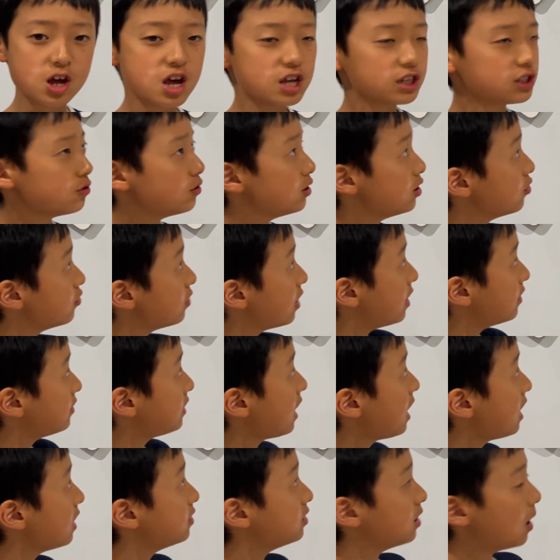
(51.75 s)
So you know that
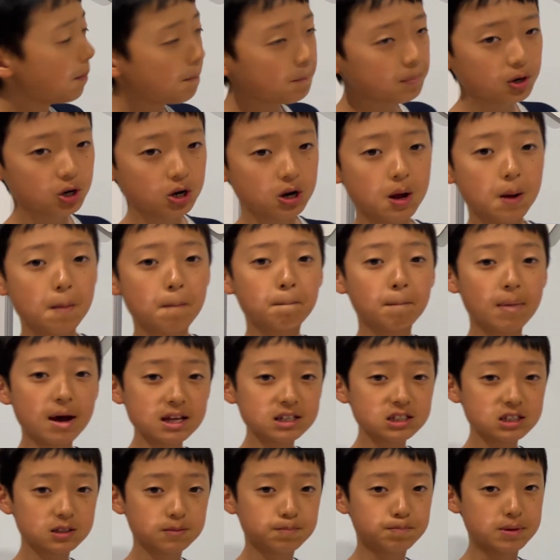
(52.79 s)
that number
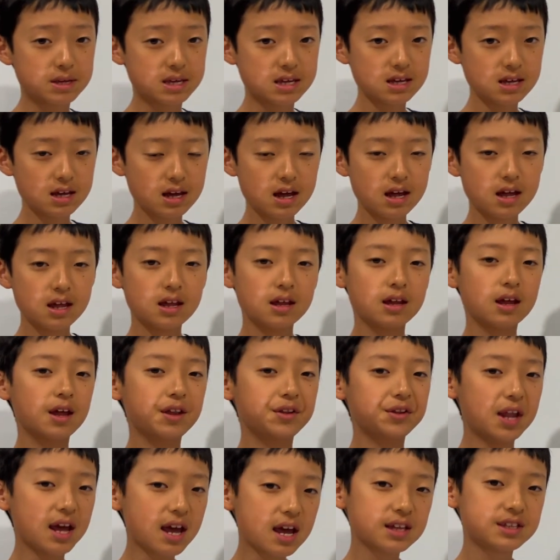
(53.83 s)
must be a
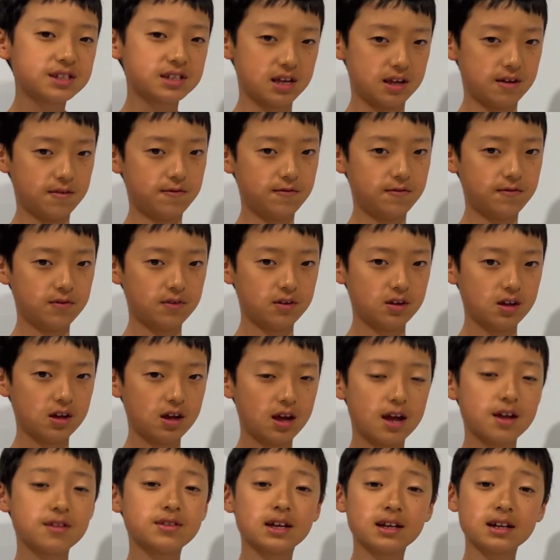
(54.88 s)
negative.
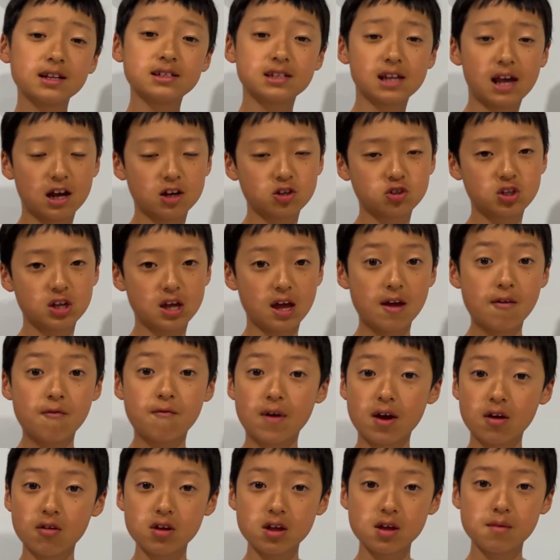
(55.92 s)
And that is actually a
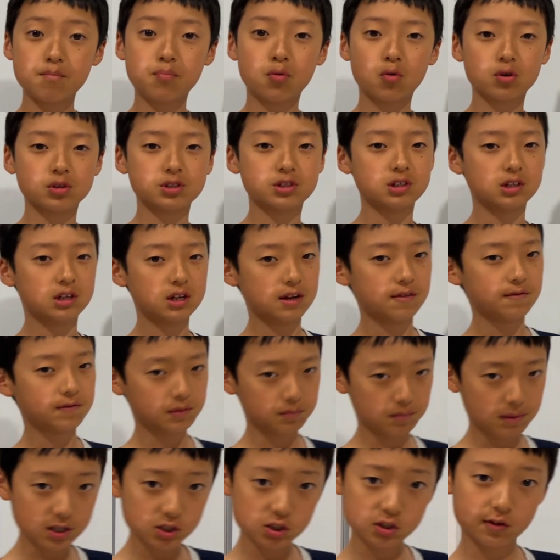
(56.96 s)
very important
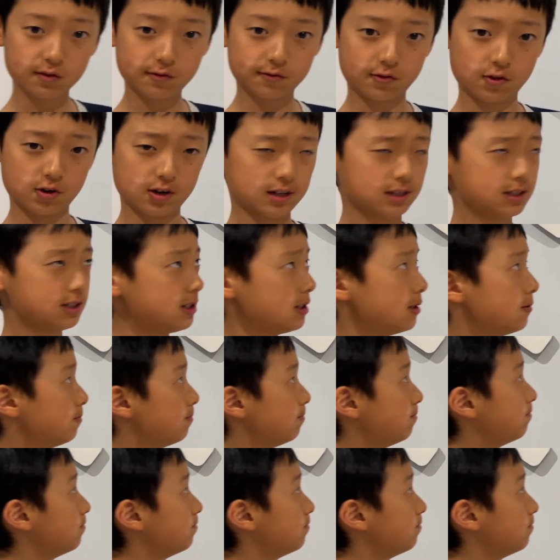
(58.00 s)
information for us.